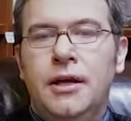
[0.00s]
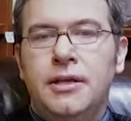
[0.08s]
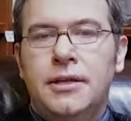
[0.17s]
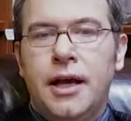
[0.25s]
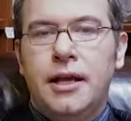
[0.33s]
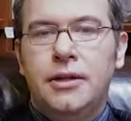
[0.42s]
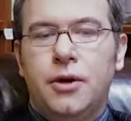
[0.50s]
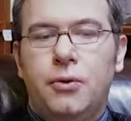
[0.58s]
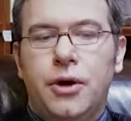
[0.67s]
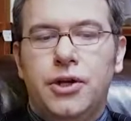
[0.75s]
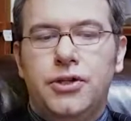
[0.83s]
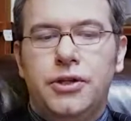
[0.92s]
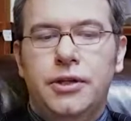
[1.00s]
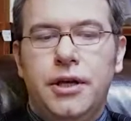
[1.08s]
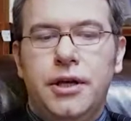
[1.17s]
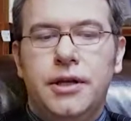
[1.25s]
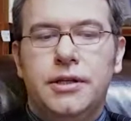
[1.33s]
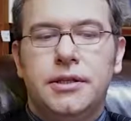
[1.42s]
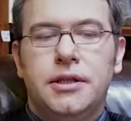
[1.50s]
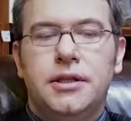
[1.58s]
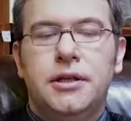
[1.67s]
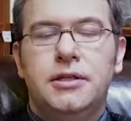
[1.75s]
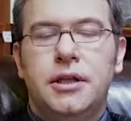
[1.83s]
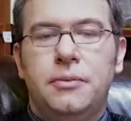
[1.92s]
Second question is the
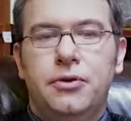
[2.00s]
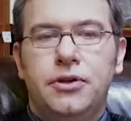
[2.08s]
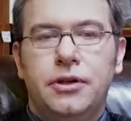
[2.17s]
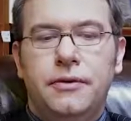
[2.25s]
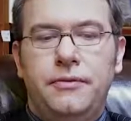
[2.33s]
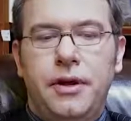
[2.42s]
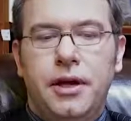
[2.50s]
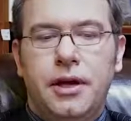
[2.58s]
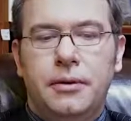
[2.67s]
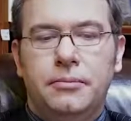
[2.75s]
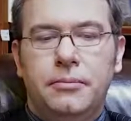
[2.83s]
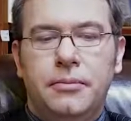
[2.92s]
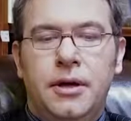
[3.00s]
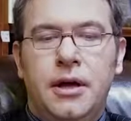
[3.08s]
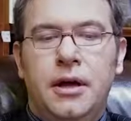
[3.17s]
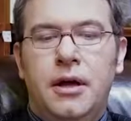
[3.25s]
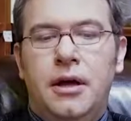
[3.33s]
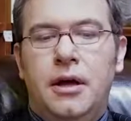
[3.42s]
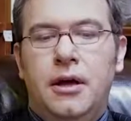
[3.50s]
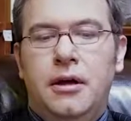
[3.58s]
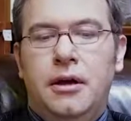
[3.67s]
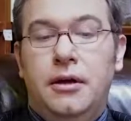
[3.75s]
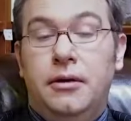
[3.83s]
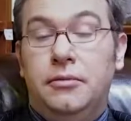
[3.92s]
distribution of income.
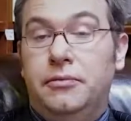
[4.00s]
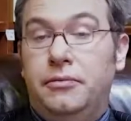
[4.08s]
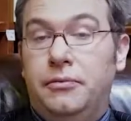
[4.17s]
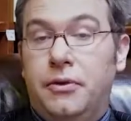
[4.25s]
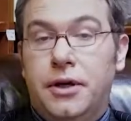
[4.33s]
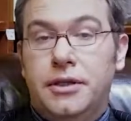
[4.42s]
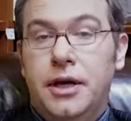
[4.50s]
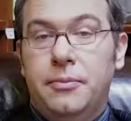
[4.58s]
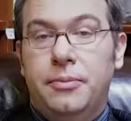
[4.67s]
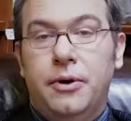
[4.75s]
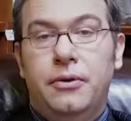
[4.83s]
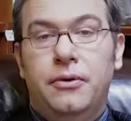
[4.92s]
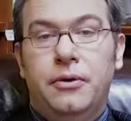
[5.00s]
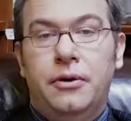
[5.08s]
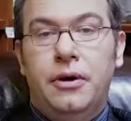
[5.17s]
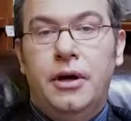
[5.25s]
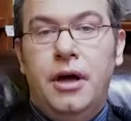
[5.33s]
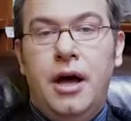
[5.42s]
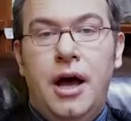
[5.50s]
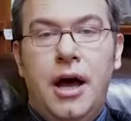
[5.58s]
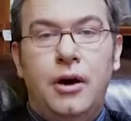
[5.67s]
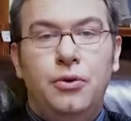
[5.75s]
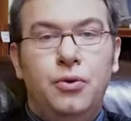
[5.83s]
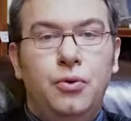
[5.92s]
For example,
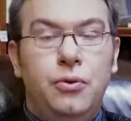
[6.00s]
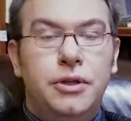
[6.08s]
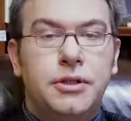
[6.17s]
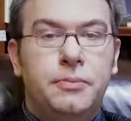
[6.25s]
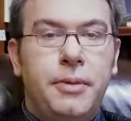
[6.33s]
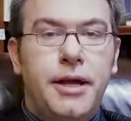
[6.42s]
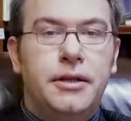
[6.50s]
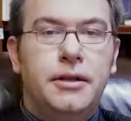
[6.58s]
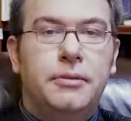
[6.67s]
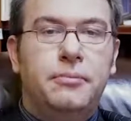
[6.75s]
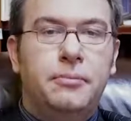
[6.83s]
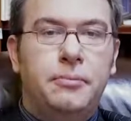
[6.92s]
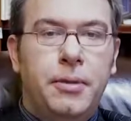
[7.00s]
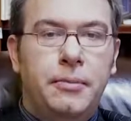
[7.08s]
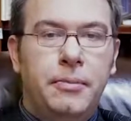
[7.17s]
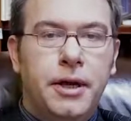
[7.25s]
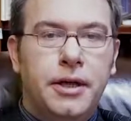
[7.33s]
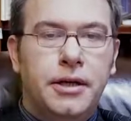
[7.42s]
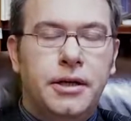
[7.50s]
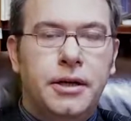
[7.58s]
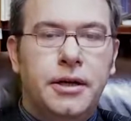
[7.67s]
how do we spend the public